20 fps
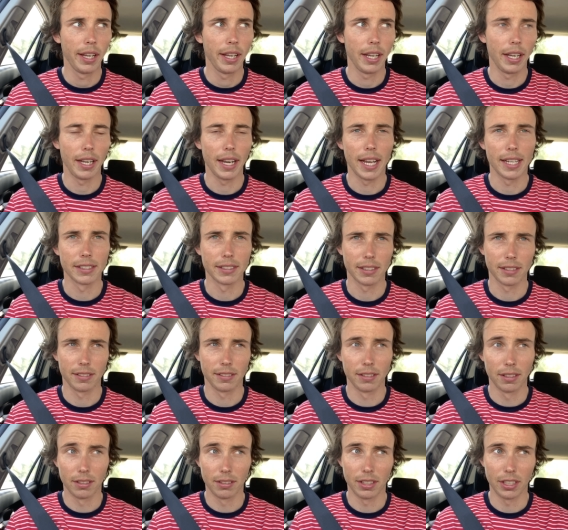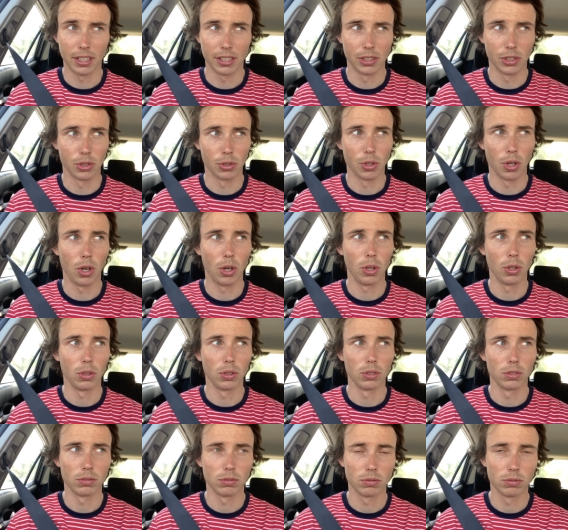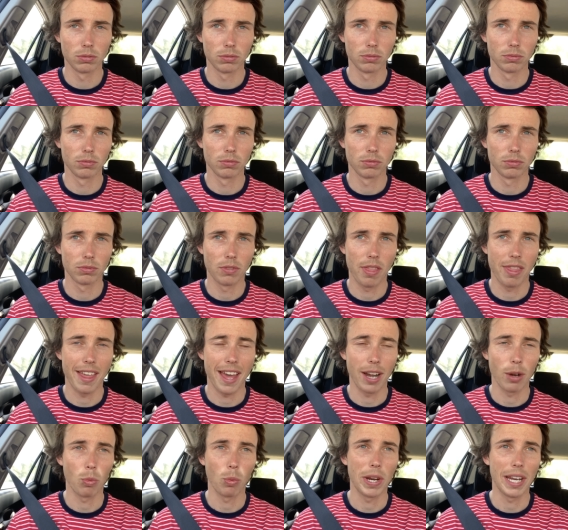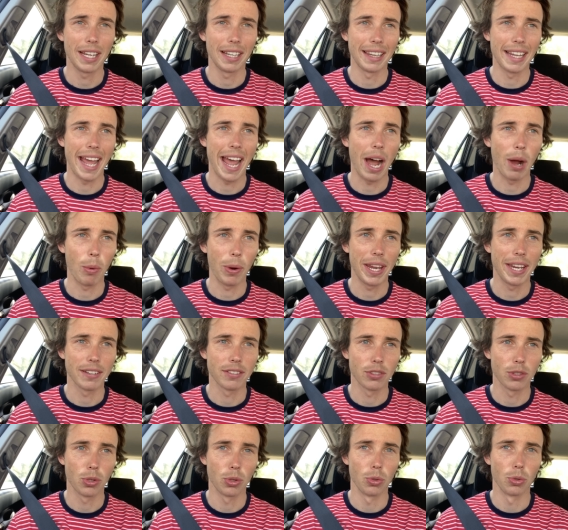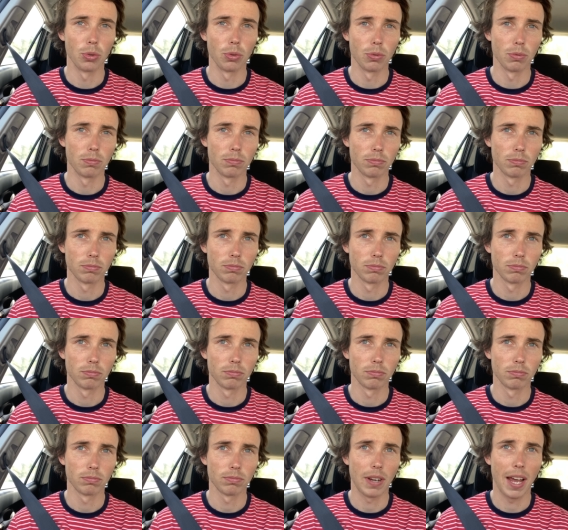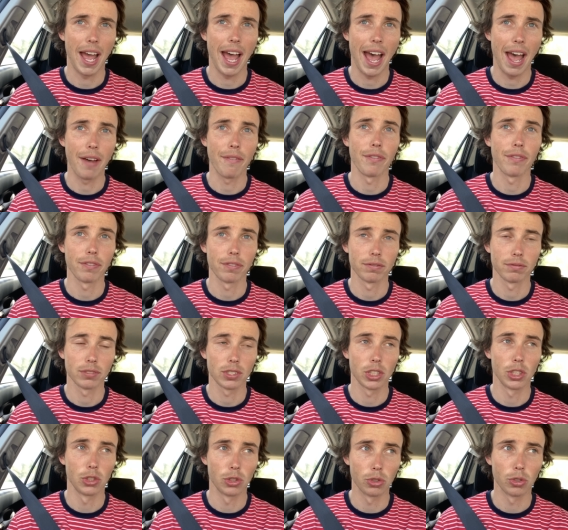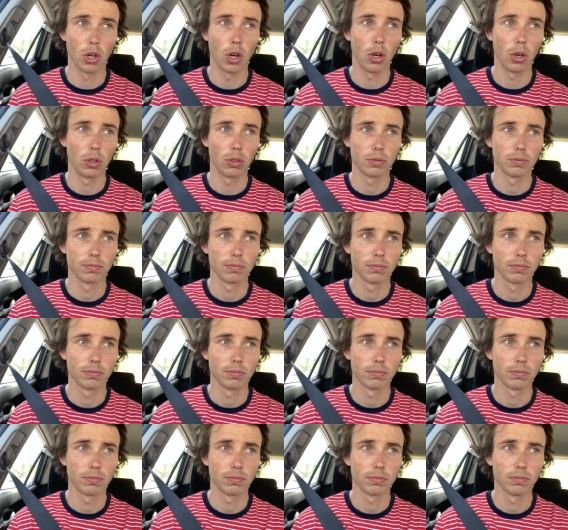It has the control that we allow it to have control.